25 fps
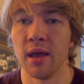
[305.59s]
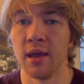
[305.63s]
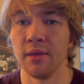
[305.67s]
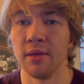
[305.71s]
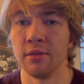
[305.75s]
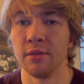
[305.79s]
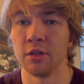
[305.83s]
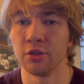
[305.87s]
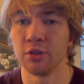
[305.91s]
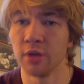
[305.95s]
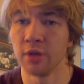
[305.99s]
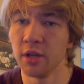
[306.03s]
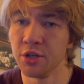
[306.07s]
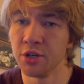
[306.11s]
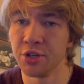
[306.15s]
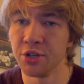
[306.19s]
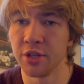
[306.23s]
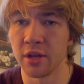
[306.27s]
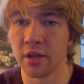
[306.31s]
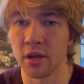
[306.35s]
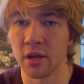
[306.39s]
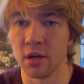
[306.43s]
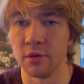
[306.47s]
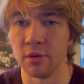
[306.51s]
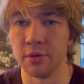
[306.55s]
And the strategy
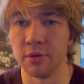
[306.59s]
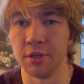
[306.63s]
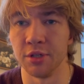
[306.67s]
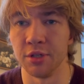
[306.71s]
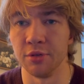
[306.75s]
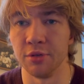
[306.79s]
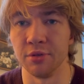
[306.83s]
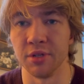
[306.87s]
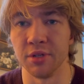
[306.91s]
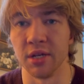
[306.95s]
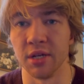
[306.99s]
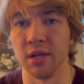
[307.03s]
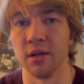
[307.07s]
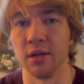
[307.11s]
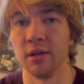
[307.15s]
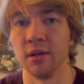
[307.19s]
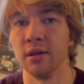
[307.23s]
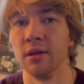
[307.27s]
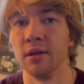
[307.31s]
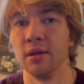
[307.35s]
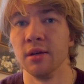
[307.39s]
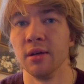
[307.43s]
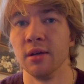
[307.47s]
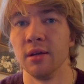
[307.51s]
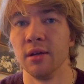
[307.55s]
that I always use here
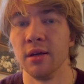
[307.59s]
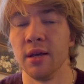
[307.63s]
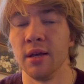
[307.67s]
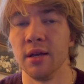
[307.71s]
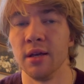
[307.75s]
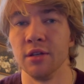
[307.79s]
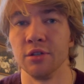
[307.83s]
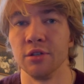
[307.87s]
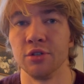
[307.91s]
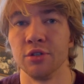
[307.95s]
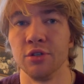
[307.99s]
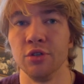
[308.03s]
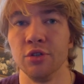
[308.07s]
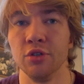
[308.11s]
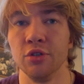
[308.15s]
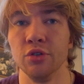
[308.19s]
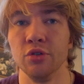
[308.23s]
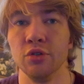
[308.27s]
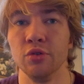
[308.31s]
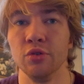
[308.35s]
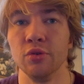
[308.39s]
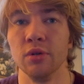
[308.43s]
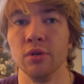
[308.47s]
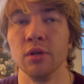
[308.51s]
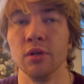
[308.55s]
is
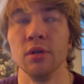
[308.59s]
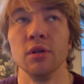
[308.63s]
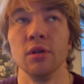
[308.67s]
to